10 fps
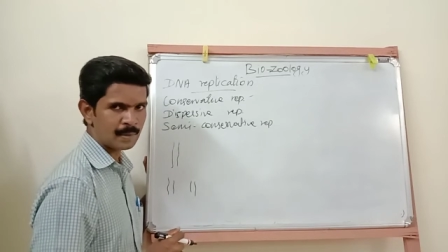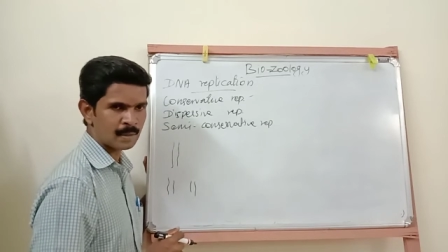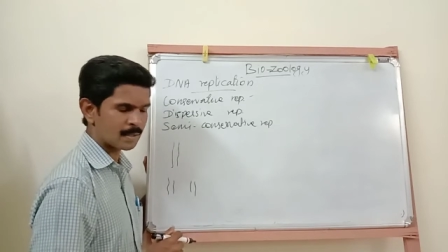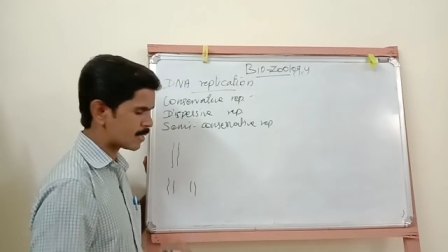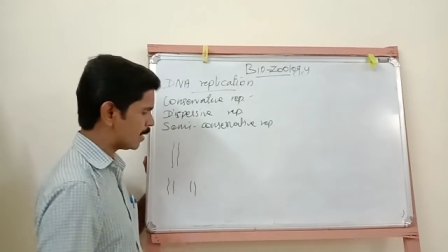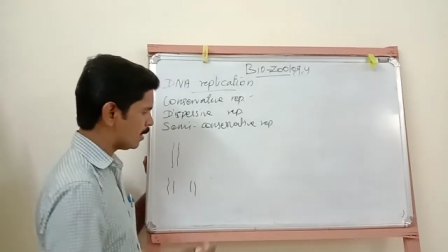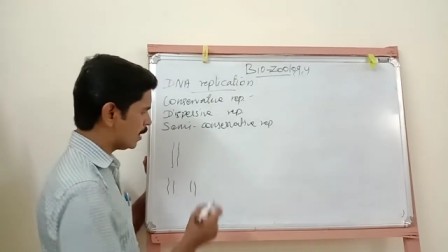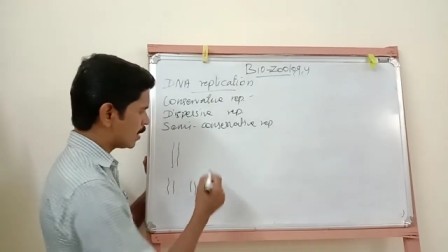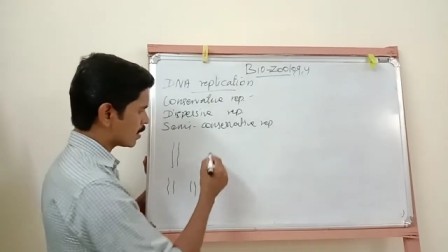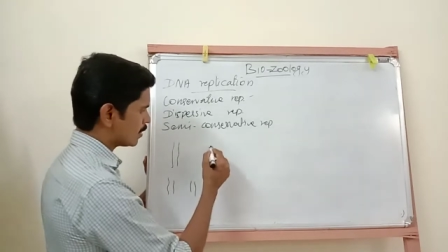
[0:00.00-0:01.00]

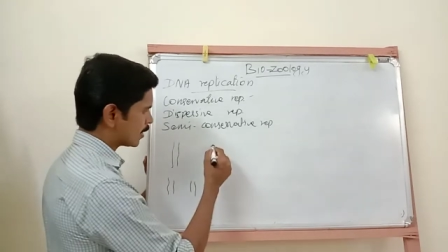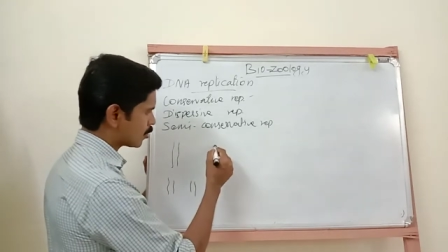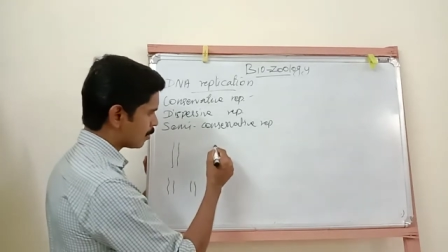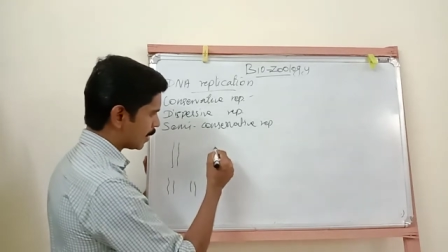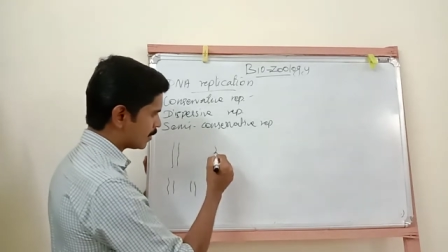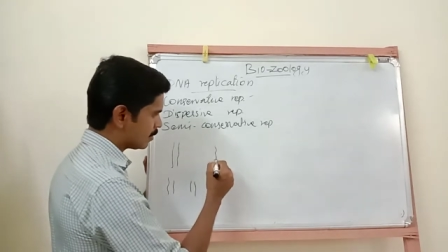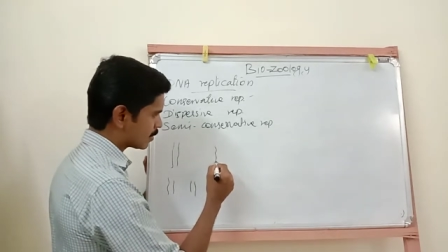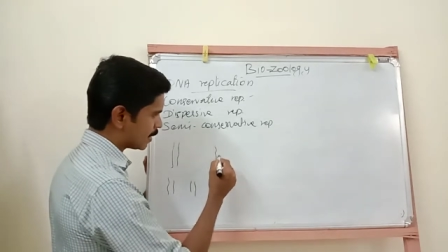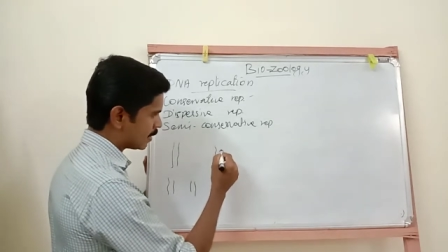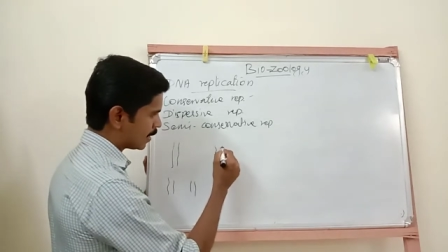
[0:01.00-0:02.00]
Understand? So just imagine,
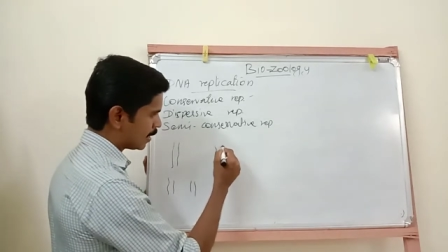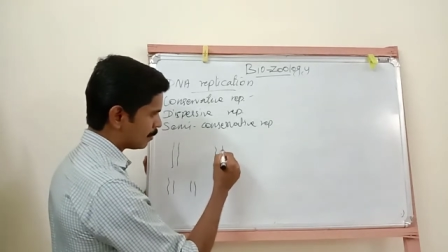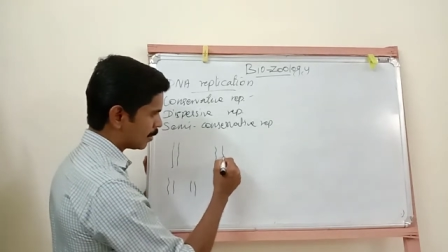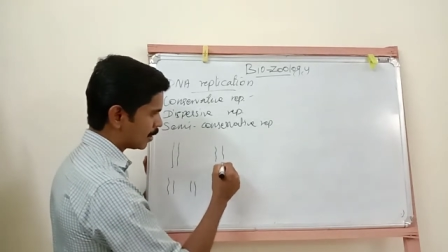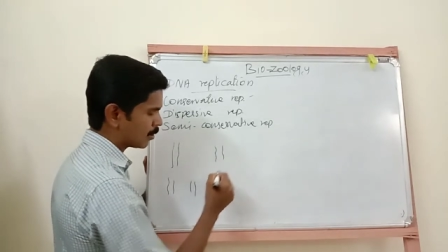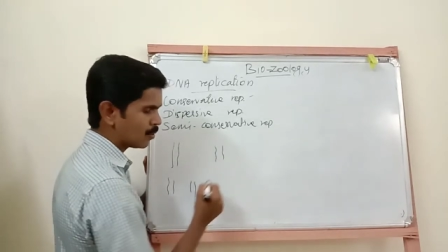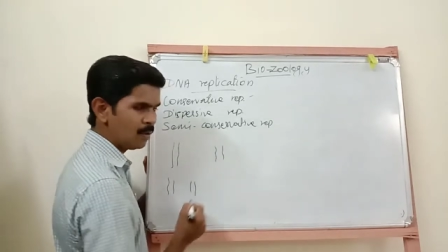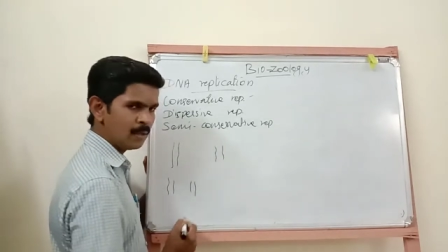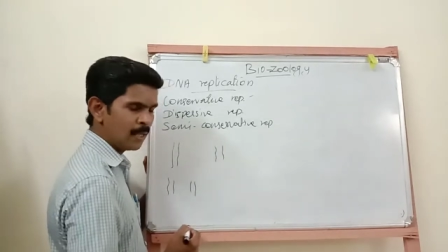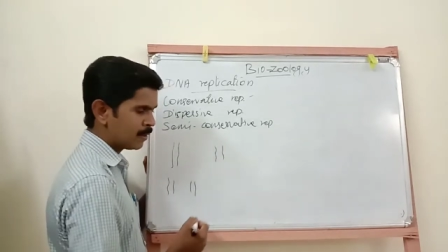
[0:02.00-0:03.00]
say DNA molecule.
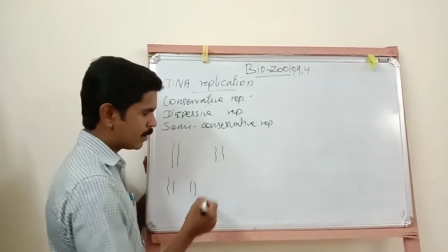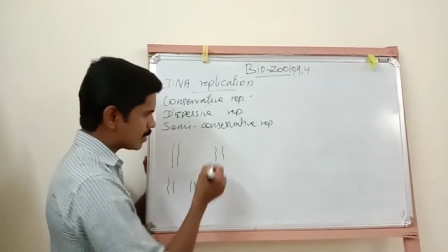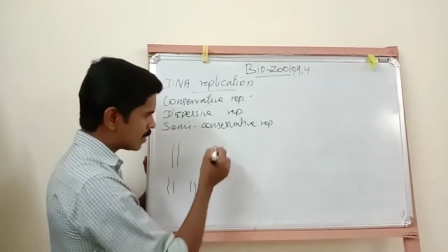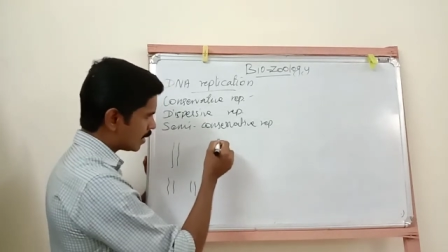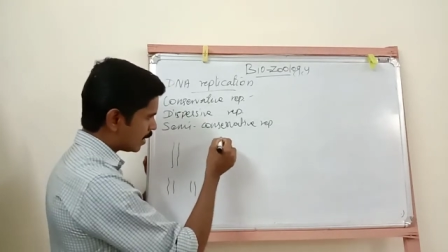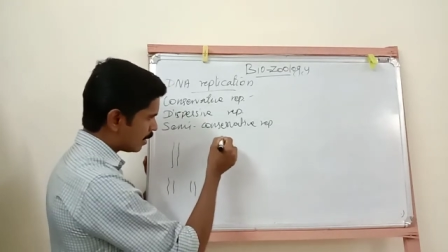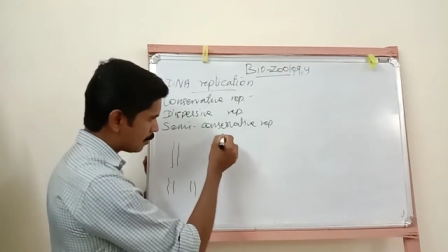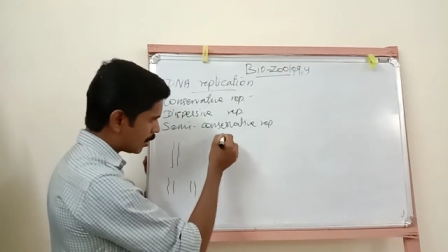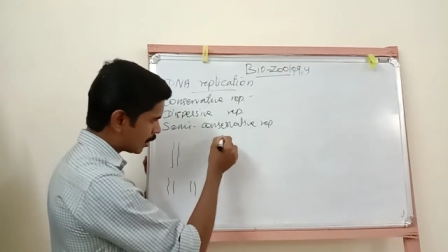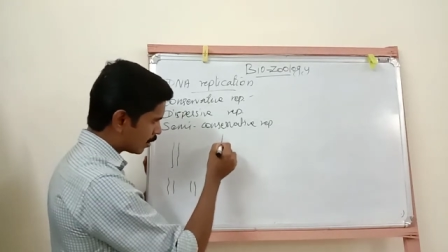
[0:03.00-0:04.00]
This DNA
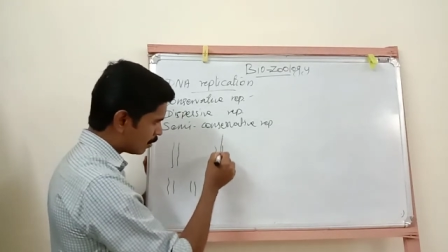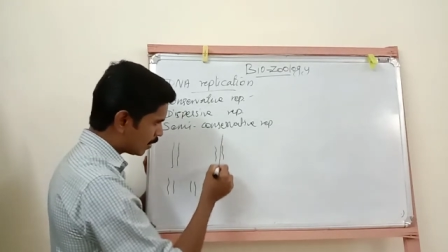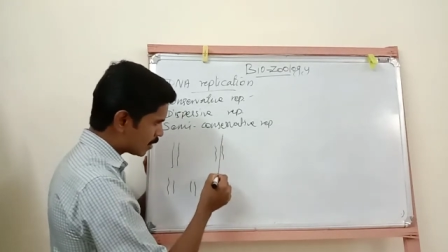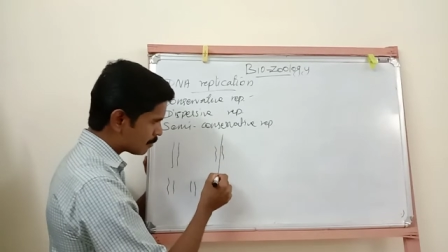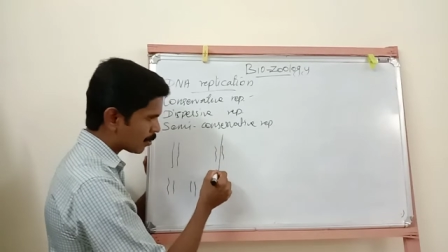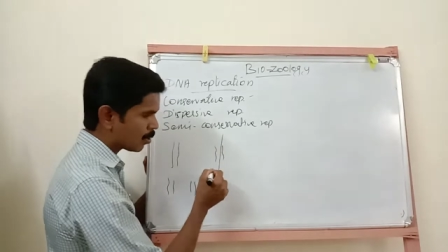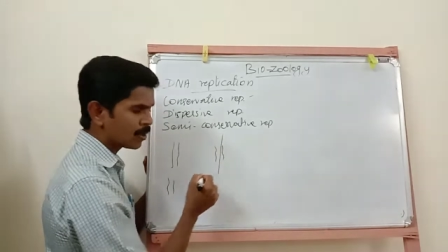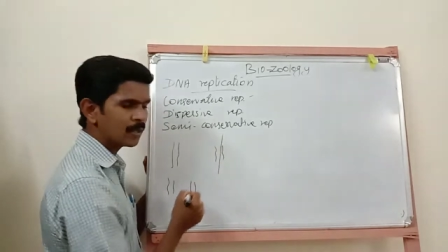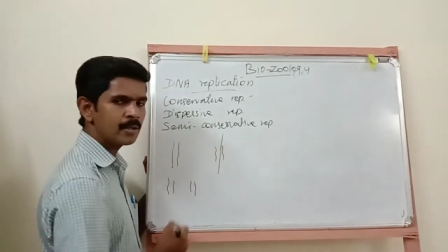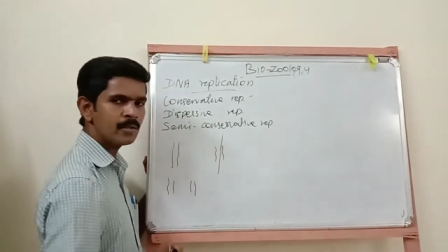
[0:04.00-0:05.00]
molecule is
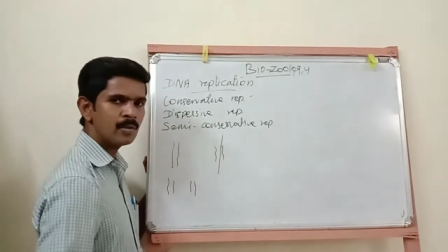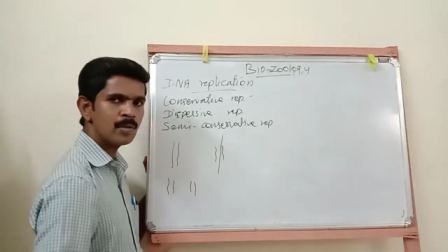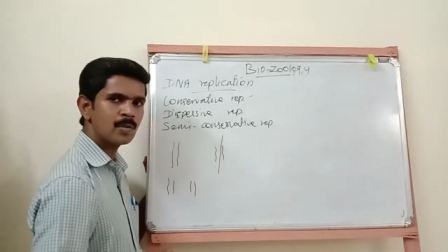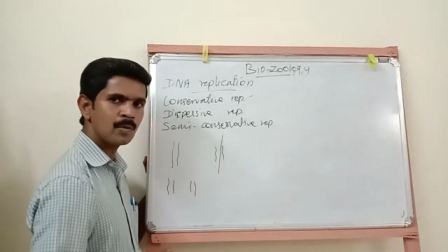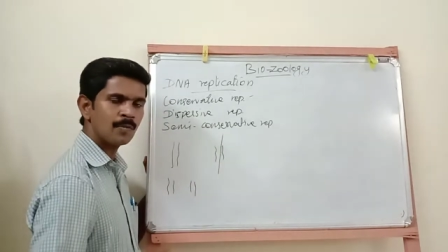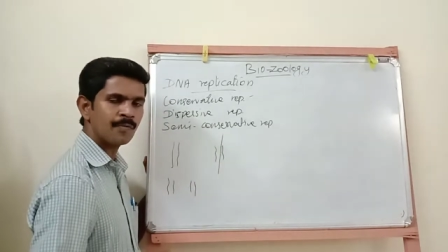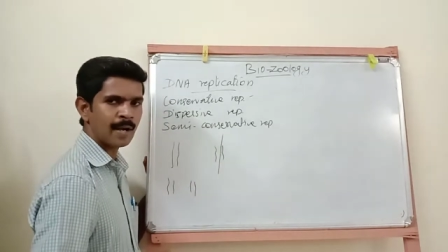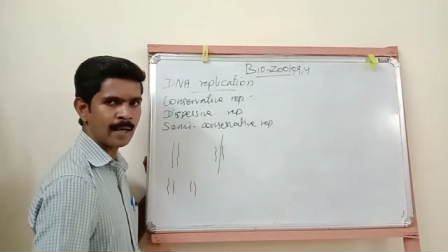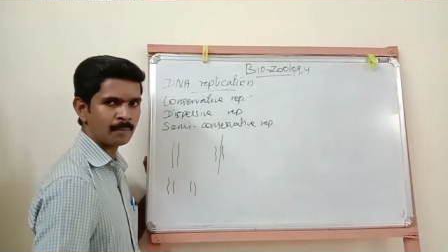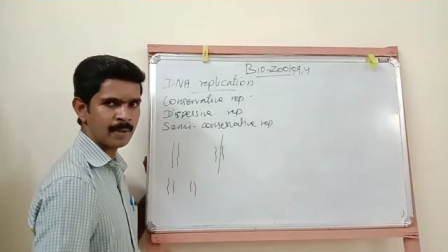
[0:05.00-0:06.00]
broken into two
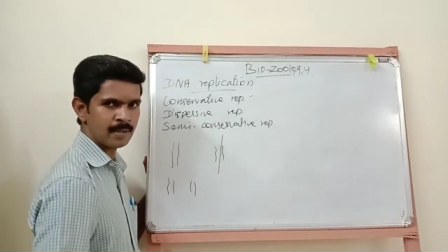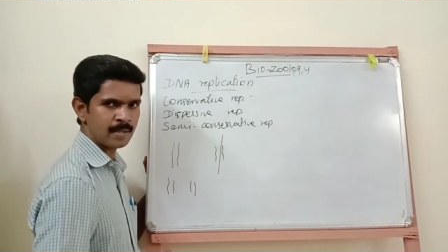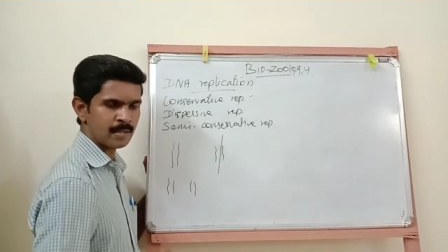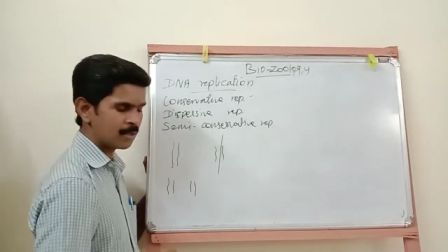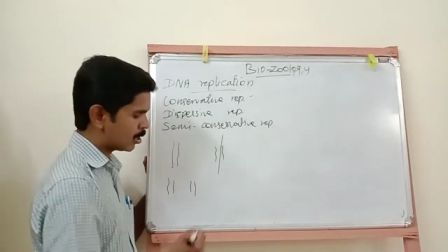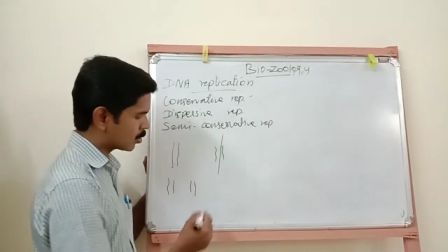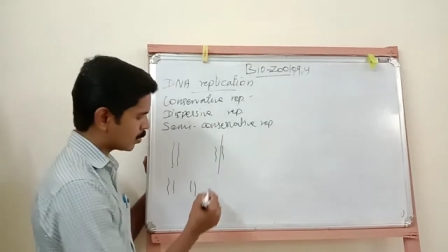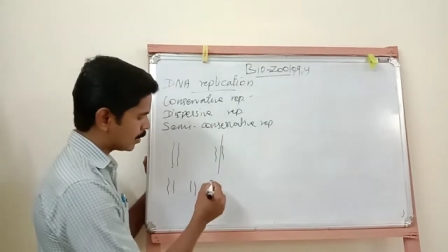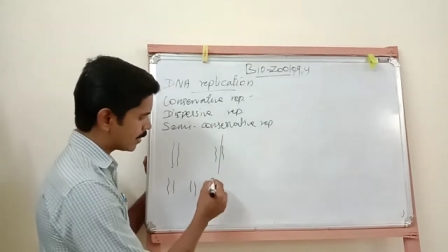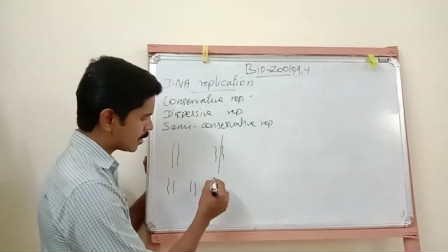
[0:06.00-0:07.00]
fragments.
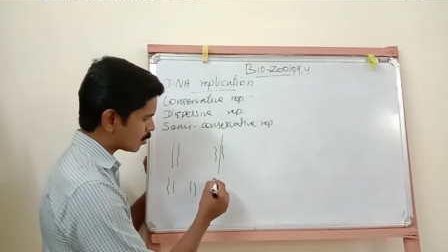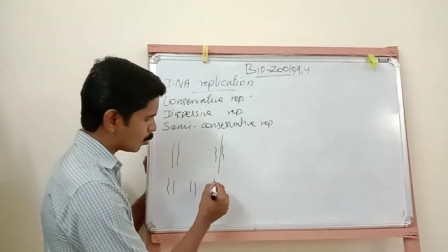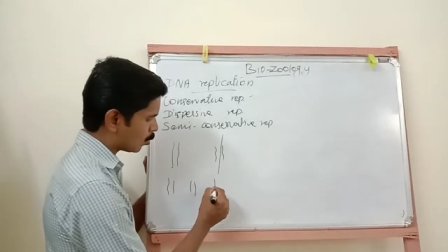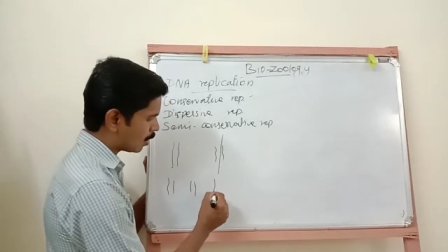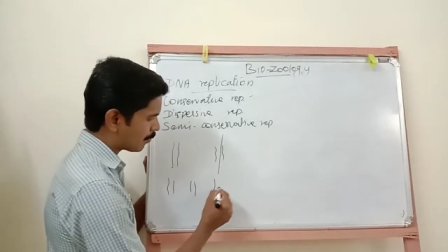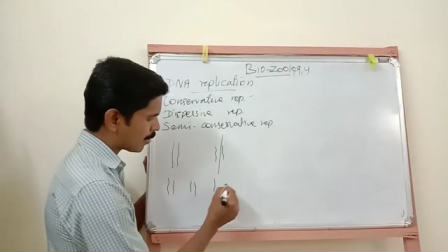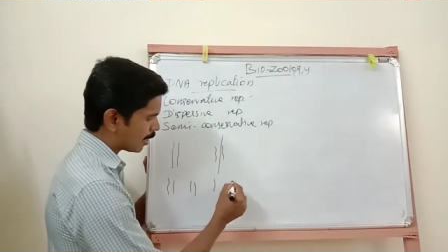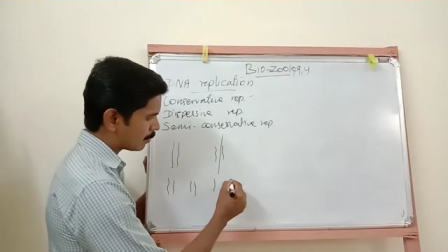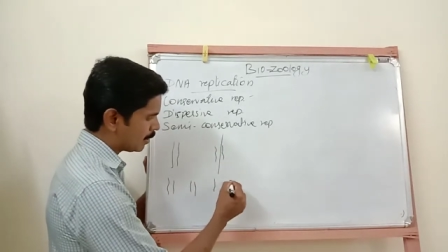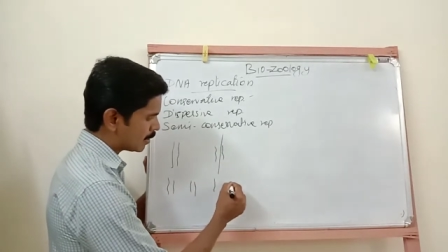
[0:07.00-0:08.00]
So this is one
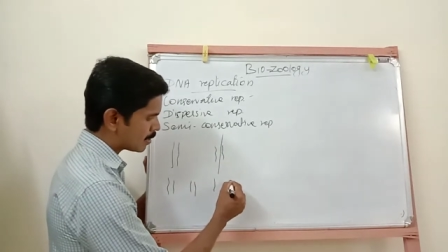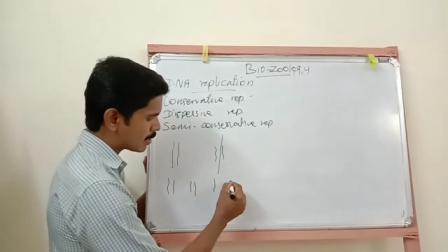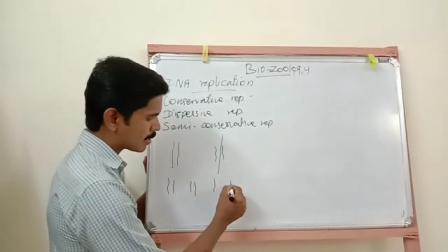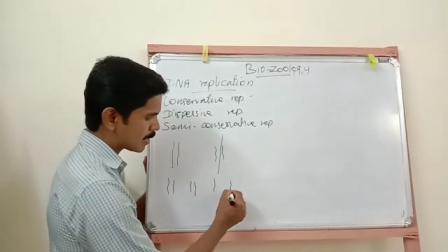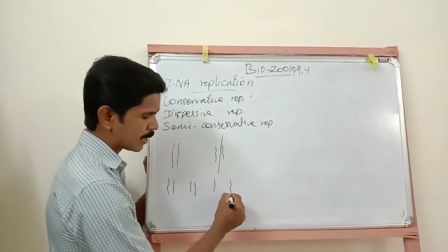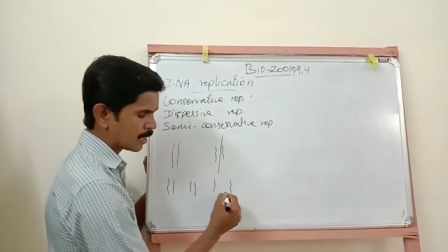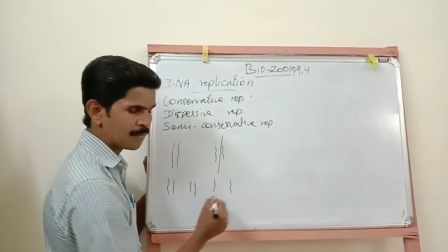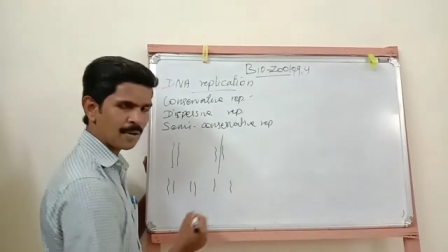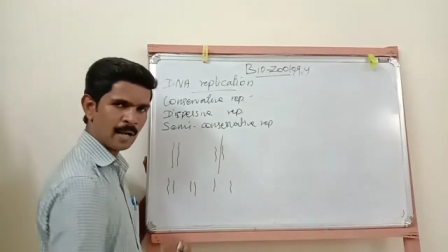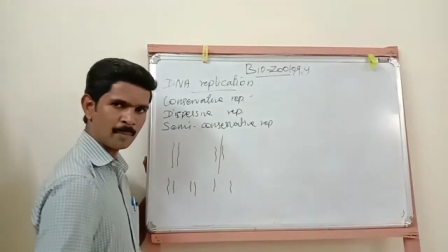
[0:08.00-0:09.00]
fragment, this is the second
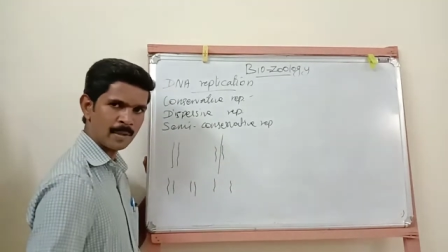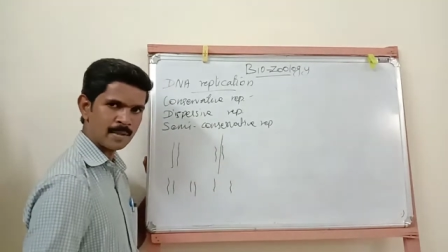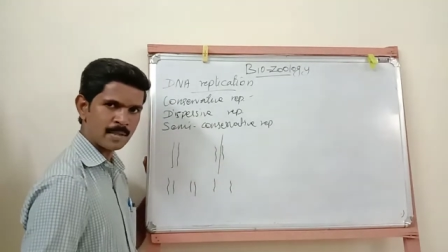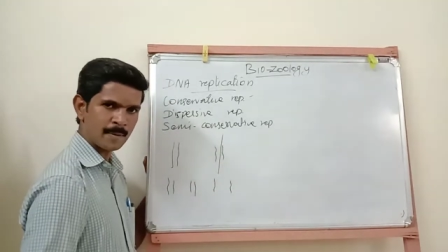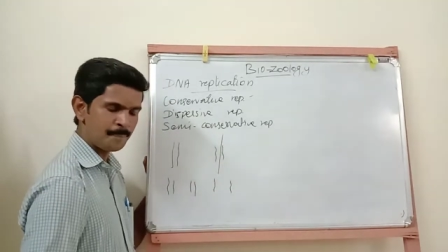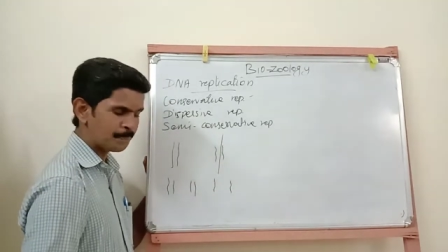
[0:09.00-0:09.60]
fragment.